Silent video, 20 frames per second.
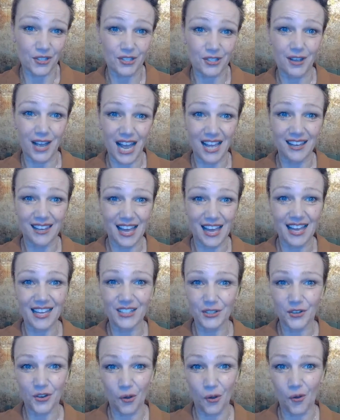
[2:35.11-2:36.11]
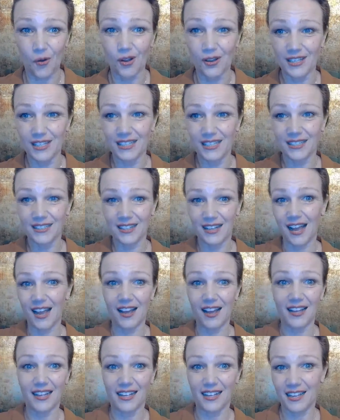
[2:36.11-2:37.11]
So I like to call it
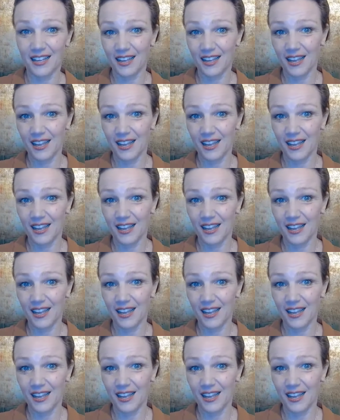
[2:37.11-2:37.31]
like